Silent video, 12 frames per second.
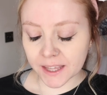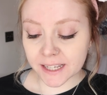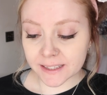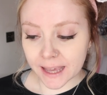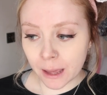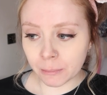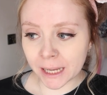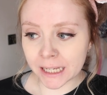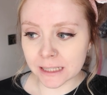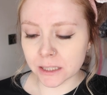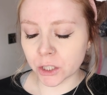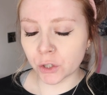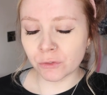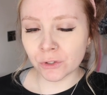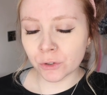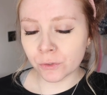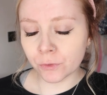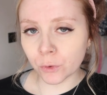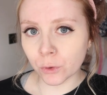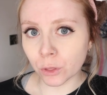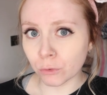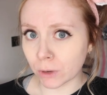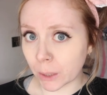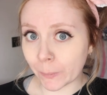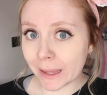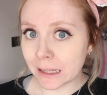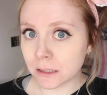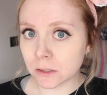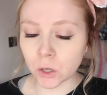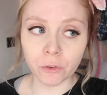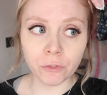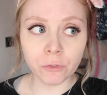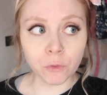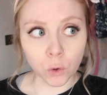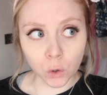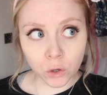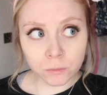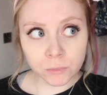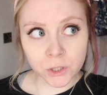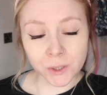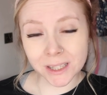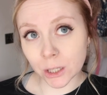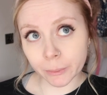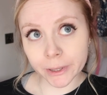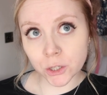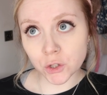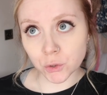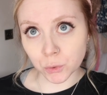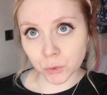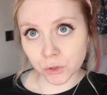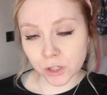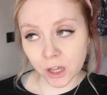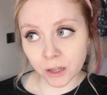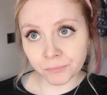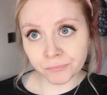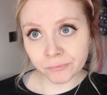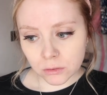This campaign is going to run for three weeks, not four, so it's a little bit shorter.